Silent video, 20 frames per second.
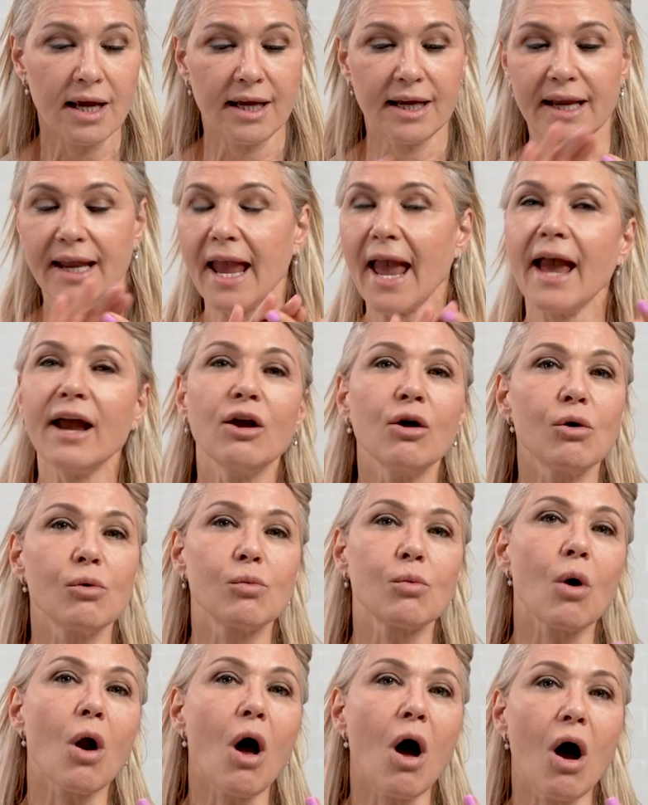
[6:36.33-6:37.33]
You can't go
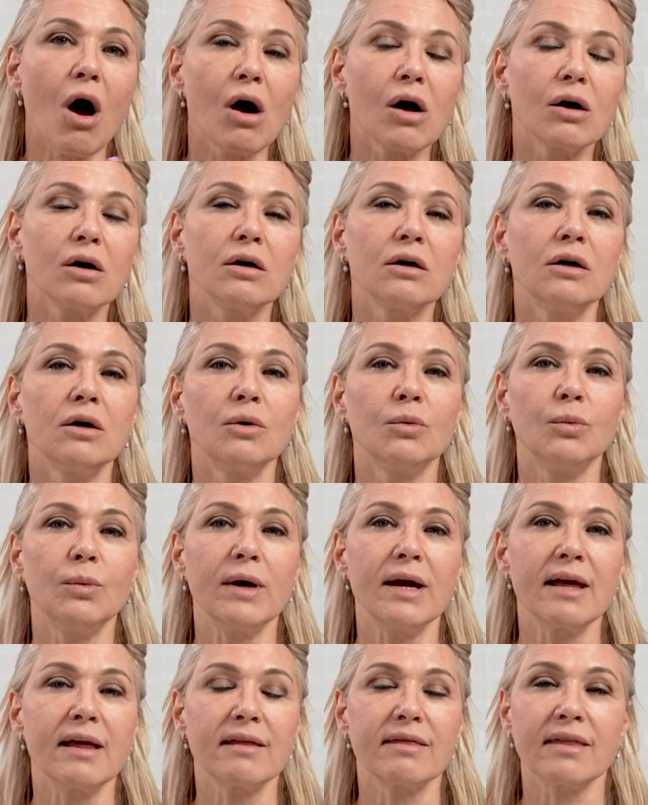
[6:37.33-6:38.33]
wrong
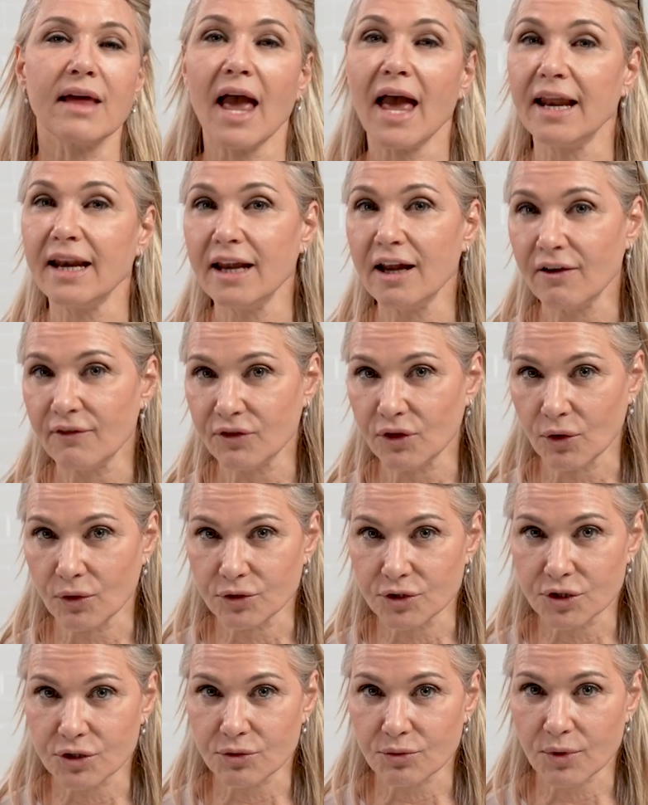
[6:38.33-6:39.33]
with any of
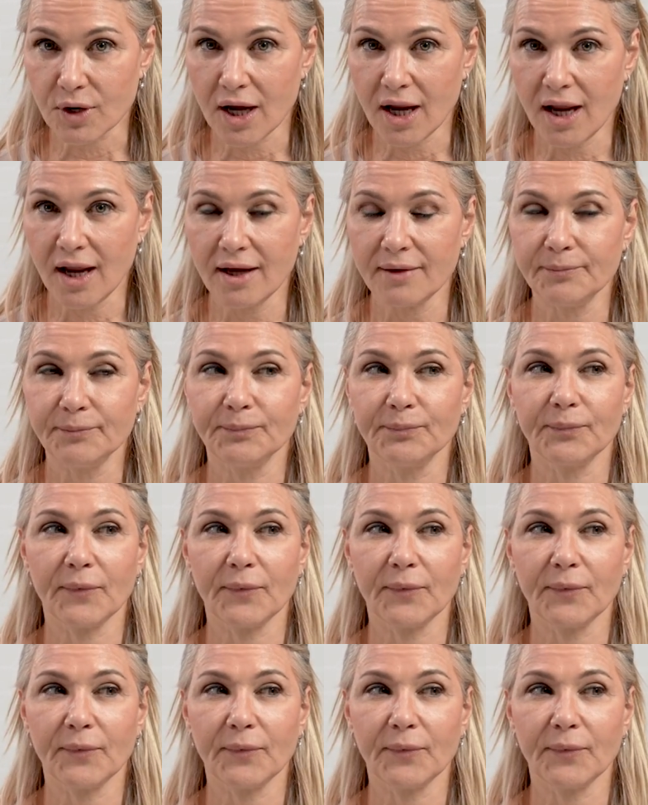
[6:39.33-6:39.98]
those three.